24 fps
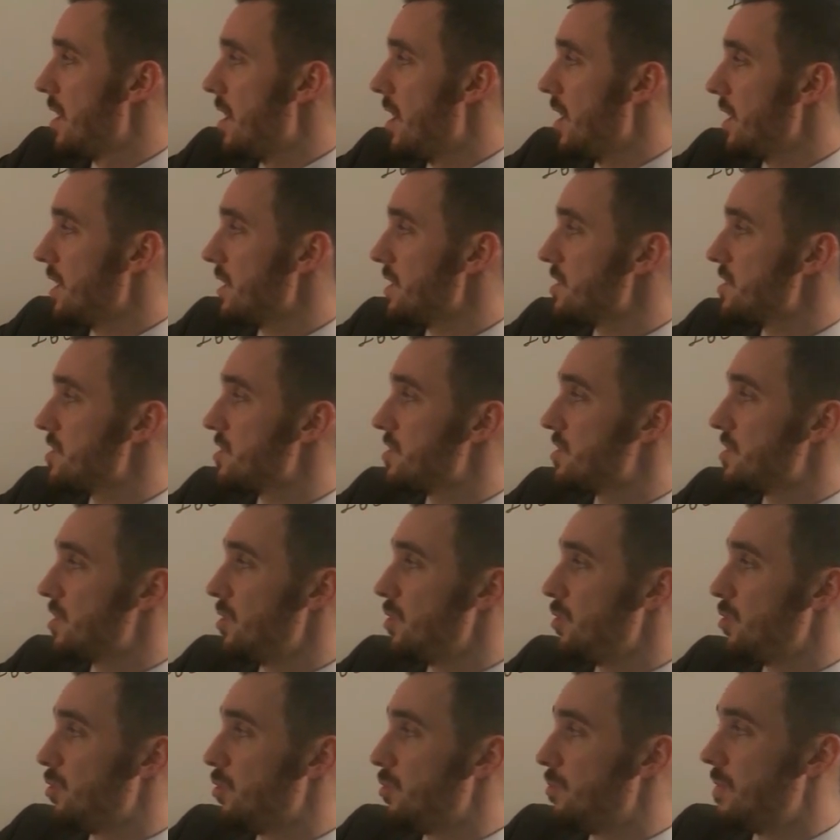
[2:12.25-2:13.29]
I
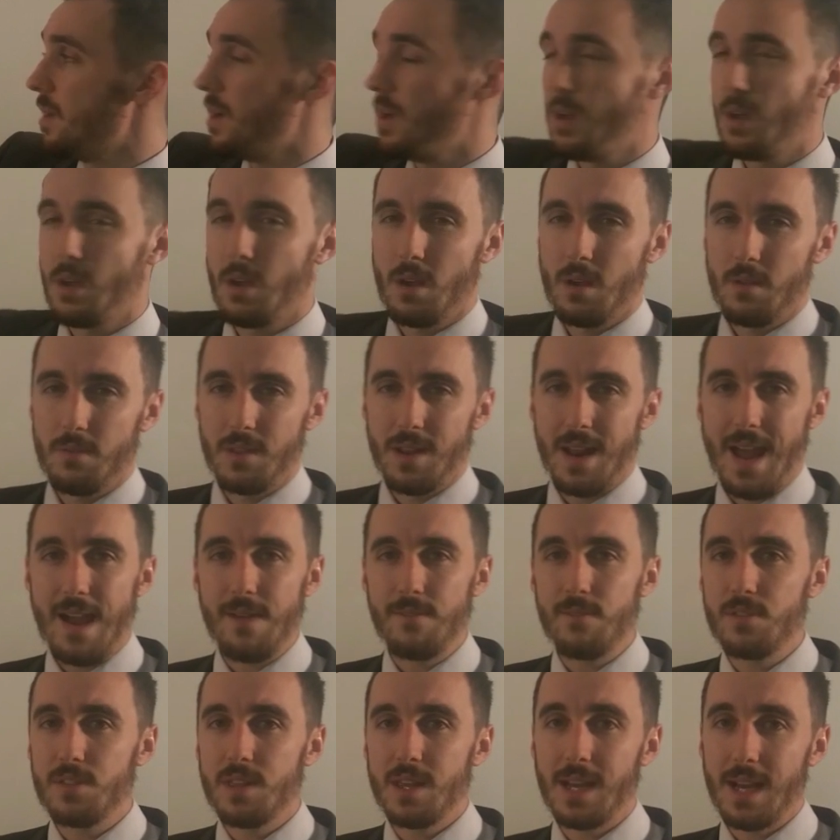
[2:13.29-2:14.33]
assume that
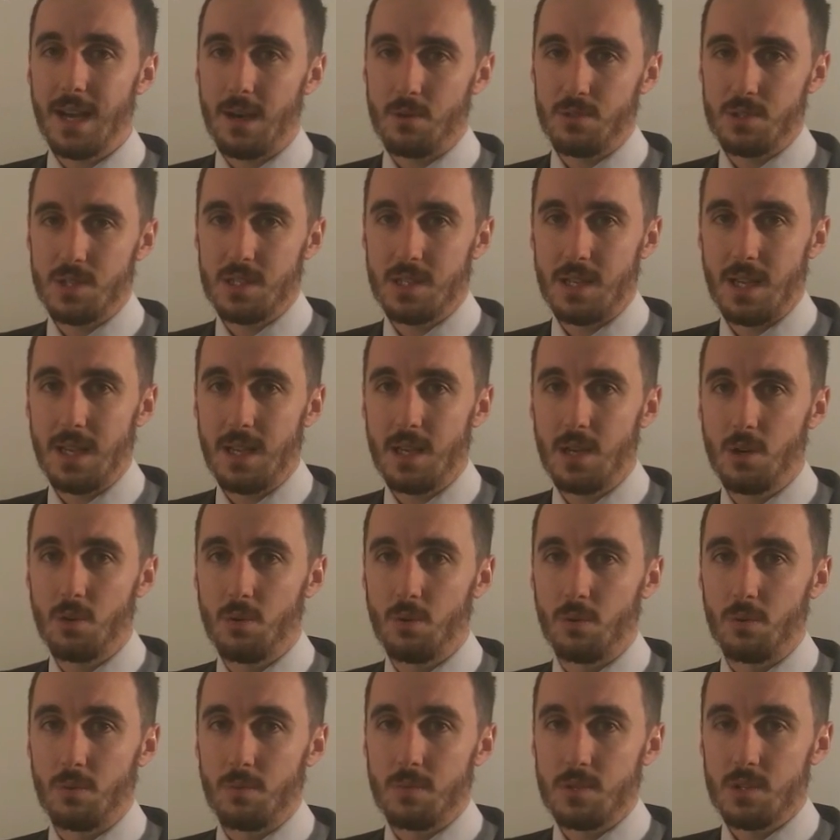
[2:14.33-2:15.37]
everything else is equal.